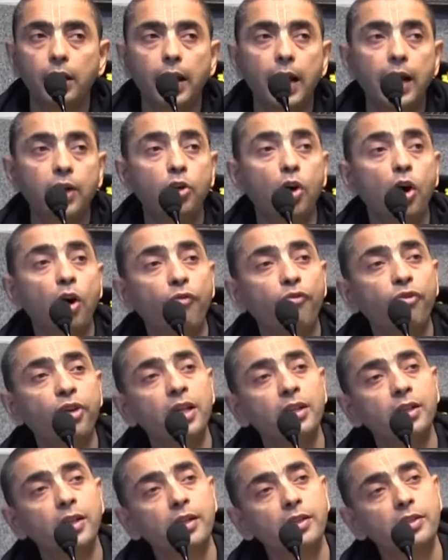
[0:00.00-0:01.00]
and
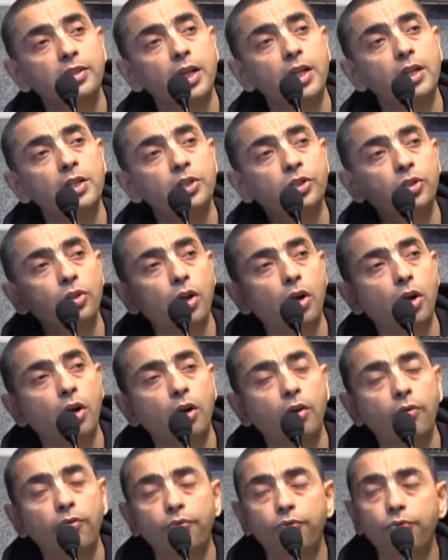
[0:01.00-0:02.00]
offering the results
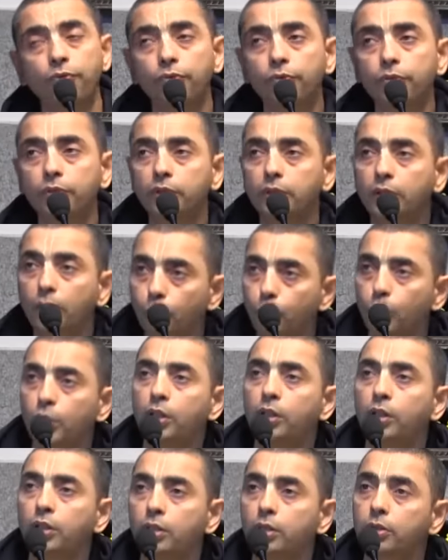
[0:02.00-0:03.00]
of the
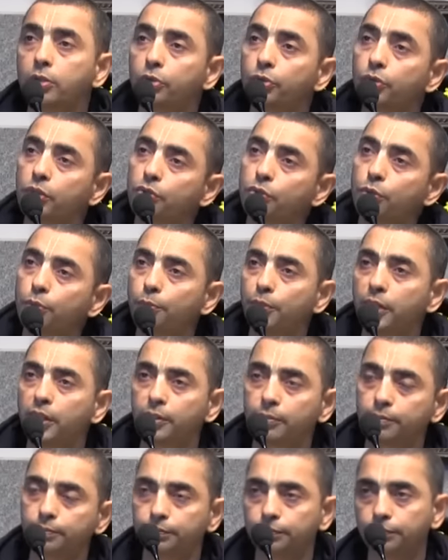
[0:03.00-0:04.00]
work to the
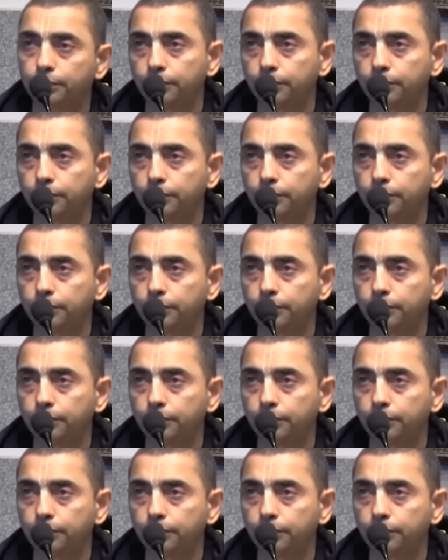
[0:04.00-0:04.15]
Supreme.